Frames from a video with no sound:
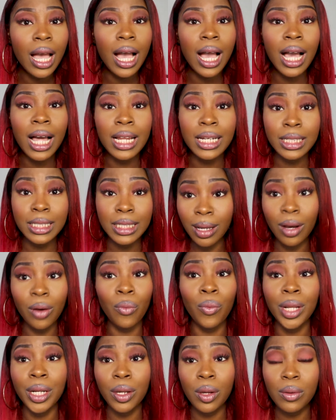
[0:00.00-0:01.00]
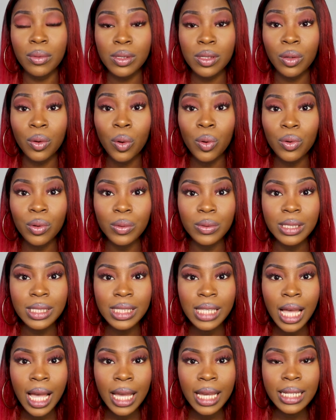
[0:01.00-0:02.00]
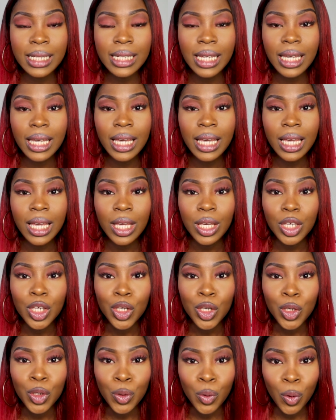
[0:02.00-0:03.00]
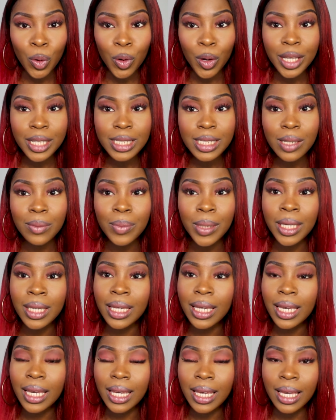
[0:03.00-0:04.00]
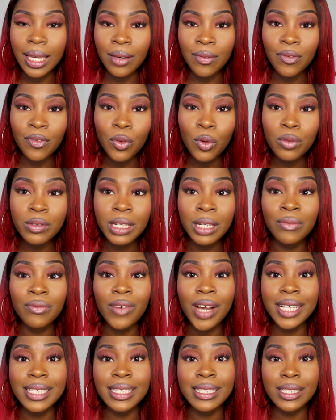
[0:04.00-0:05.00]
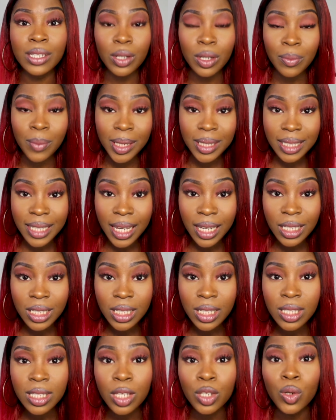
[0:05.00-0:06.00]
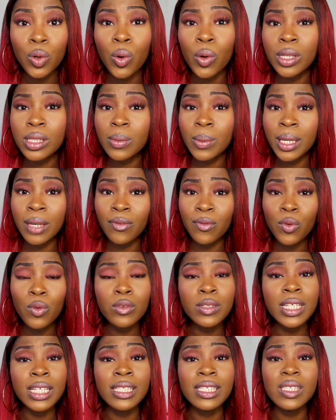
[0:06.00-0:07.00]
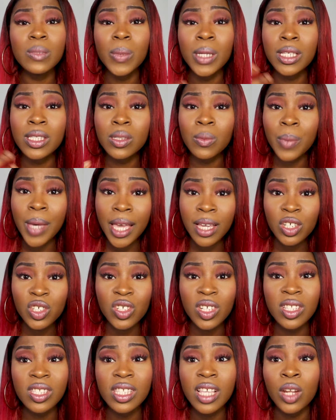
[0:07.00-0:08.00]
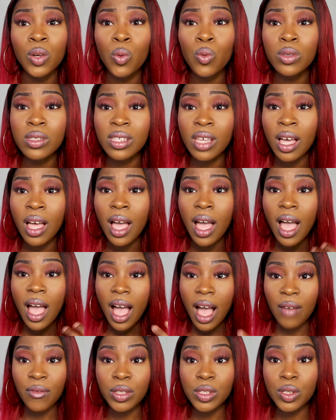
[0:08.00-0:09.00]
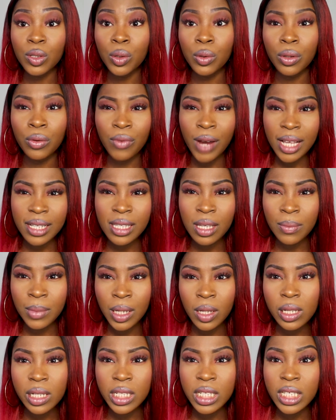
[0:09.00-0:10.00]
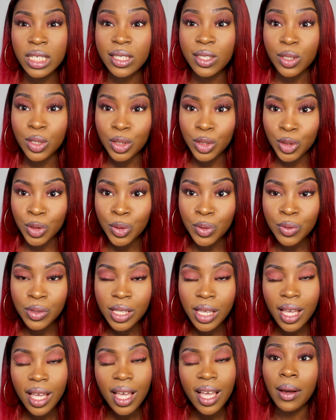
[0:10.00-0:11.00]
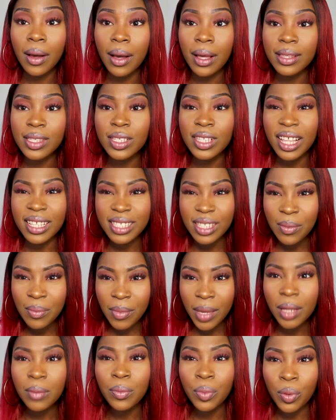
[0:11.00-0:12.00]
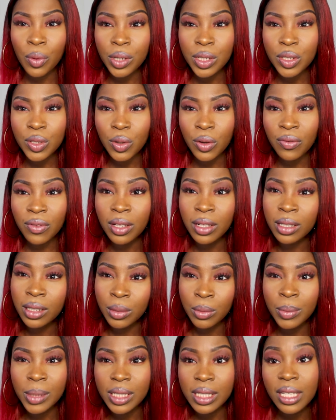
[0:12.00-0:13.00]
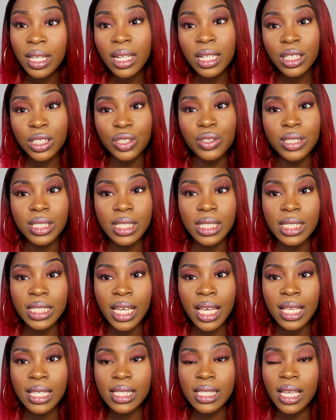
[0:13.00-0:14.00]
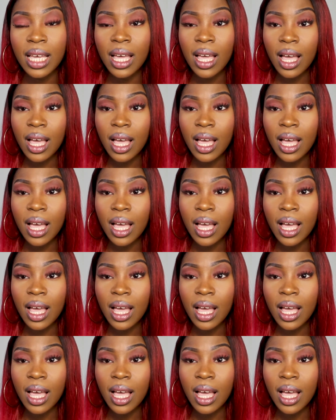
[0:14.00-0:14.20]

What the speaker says: And when it comes to the oral side, you're going to be involved in writing documentations, and you're going to be involved in speaking to patients and also having to know the right terminologies to use. So that's the main point of the numeracy and literacy test.